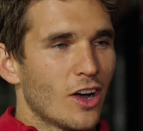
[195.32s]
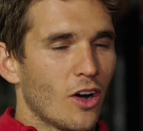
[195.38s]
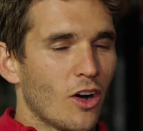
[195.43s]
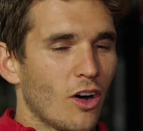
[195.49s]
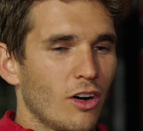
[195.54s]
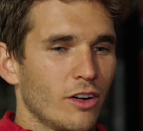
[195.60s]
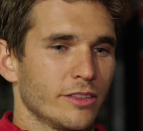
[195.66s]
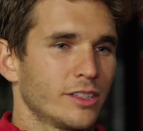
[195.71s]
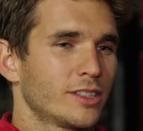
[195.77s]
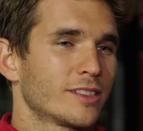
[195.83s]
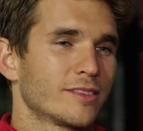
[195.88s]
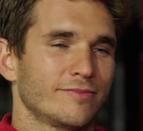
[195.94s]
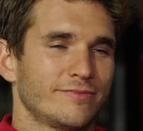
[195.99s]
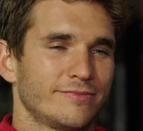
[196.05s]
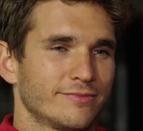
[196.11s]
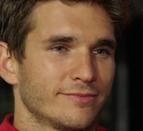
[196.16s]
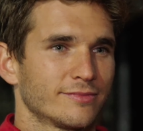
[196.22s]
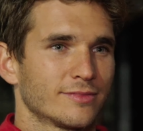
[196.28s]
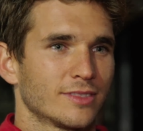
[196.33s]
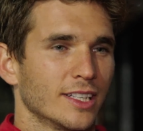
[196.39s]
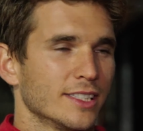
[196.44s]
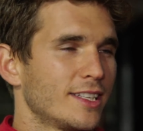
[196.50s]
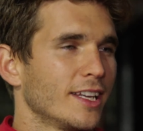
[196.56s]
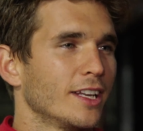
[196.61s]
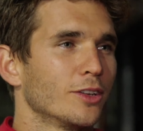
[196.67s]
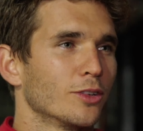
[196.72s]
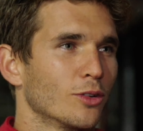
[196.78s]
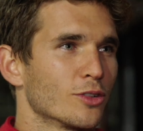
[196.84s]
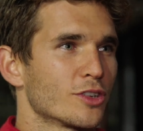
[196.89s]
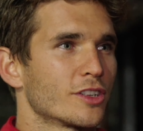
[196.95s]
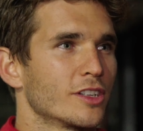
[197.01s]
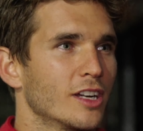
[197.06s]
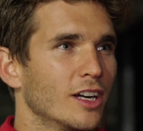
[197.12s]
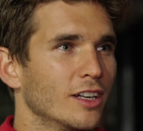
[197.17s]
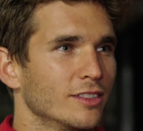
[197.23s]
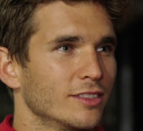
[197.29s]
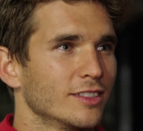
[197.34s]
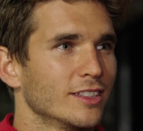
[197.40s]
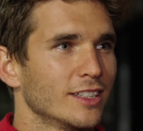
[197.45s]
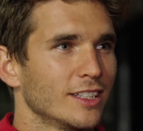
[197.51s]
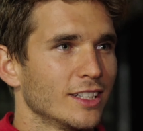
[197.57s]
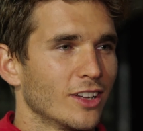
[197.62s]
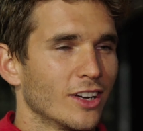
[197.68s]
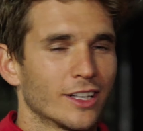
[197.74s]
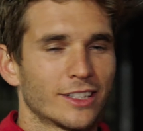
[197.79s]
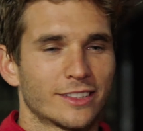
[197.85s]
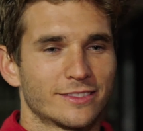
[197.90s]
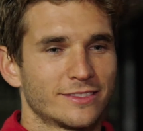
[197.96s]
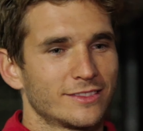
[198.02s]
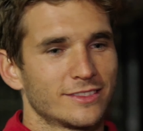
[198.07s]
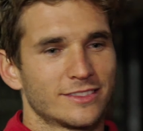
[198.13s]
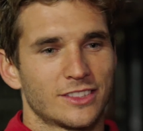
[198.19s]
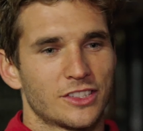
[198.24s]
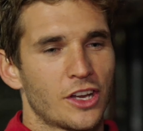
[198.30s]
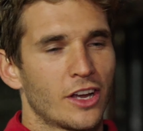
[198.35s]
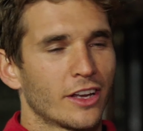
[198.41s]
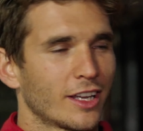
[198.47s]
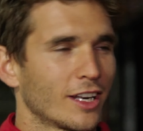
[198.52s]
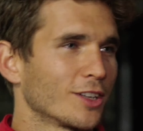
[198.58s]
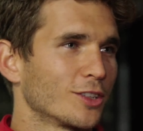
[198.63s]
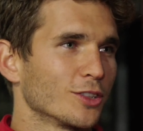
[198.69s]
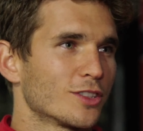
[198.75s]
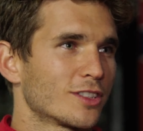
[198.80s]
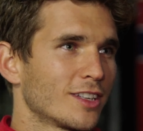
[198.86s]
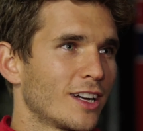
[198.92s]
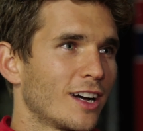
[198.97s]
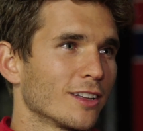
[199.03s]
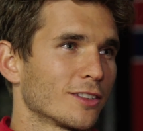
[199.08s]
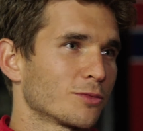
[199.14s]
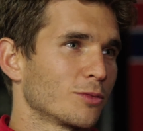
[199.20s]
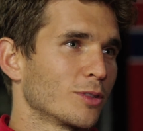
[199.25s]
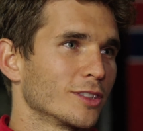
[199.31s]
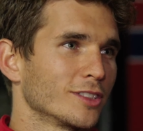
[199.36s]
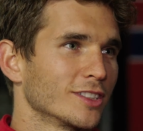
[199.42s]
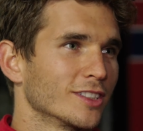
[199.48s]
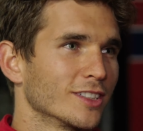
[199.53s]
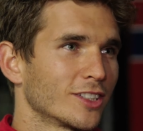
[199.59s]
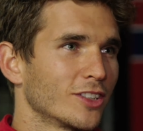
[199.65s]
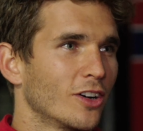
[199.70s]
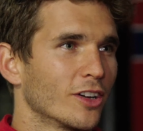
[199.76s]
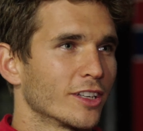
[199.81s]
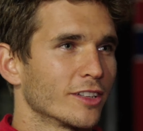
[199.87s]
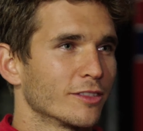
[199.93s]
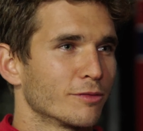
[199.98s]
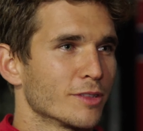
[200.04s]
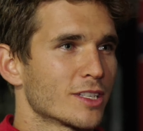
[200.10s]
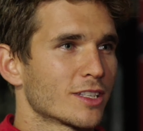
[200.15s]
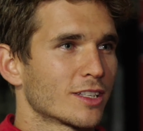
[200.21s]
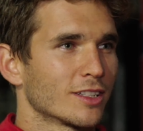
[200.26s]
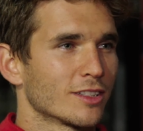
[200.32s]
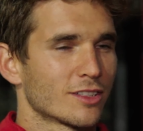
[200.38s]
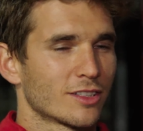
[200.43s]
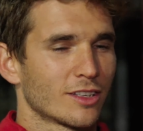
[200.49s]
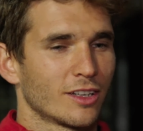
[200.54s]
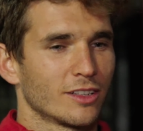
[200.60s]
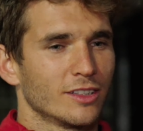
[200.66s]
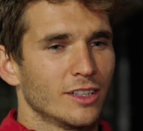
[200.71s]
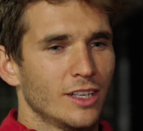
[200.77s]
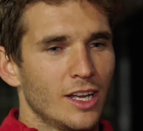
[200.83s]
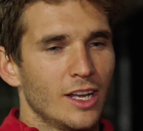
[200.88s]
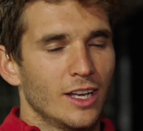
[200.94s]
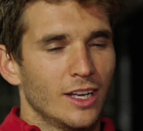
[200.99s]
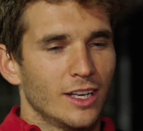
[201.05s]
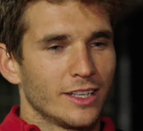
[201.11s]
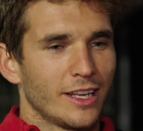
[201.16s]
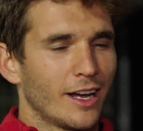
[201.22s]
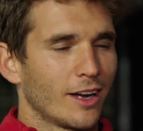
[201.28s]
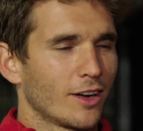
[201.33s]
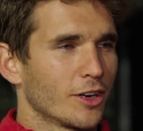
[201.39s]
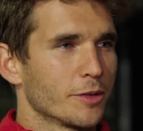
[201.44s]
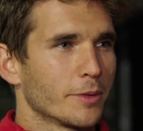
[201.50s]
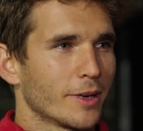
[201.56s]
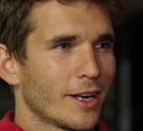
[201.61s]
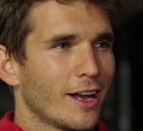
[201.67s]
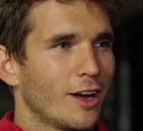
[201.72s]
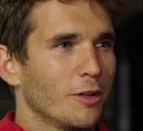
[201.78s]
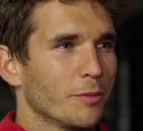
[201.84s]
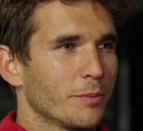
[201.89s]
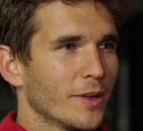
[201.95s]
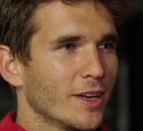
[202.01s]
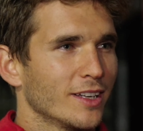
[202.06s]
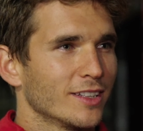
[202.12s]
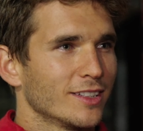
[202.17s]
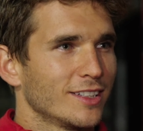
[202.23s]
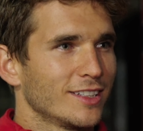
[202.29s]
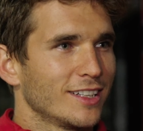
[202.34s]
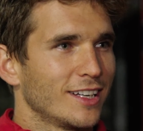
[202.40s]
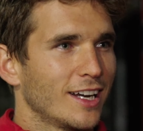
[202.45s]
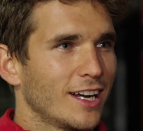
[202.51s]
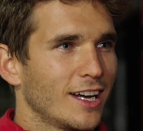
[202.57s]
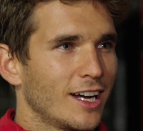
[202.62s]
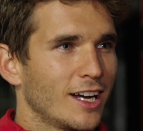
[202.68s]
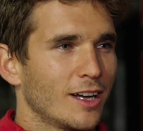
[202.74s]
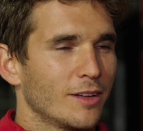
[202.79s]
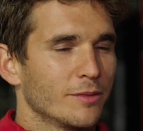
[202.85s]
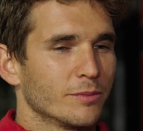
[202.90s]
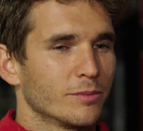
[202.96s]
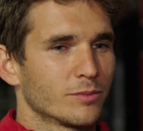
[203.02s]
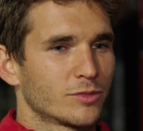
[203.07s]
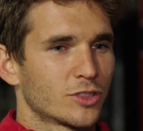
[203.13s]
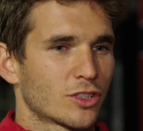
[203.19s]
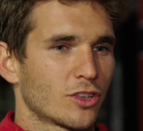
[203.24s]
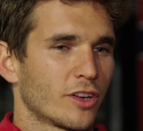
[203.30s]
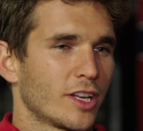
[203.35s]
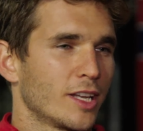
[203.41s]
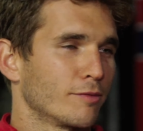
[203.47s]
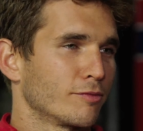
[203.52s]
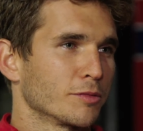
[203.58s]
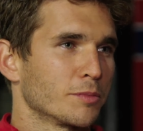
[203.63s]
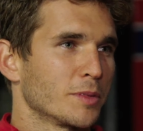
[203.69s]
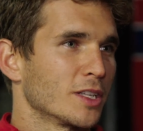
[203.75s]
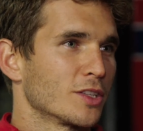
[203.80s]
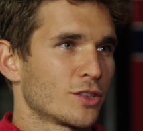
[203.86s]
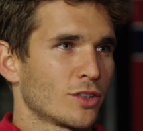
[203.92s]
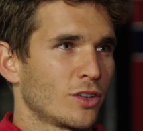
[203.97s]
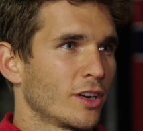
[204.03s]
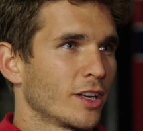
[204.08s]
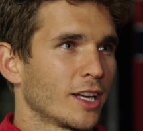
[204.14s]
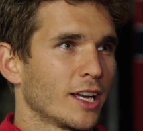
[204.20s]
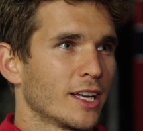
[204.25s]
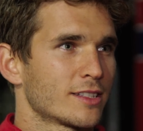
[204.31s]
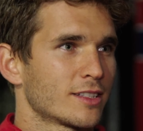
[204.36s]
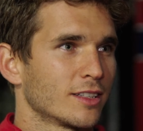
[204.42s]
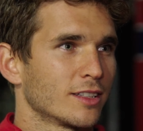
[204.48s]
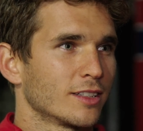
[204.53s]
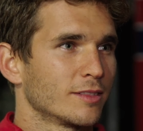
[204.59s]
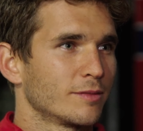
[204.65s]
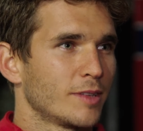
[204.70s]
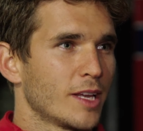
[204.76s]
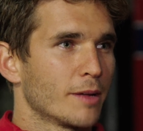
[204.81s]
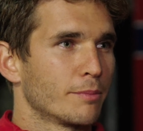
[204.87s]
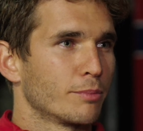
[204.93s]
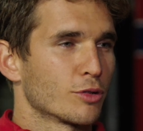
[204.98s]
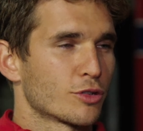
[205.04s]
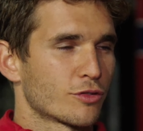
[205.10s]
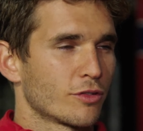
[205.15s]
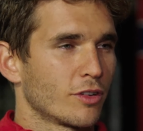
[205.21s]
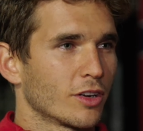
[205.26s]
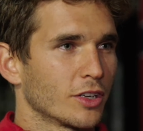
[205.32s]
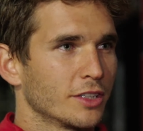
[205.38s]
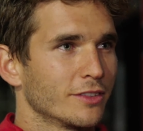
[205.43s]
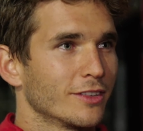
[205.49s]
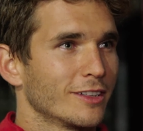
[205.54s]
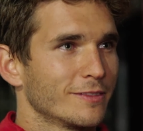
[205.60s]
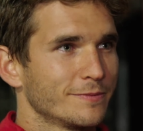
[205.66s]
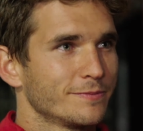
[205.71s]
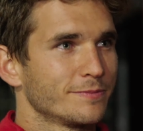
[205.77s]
Oh, it's indoors, you know. Like, don't get a good start to what you're kind of risking. So, yeah, I got a bit of help there. Just got hit from the inside, I guess, and yeah, pushed right over.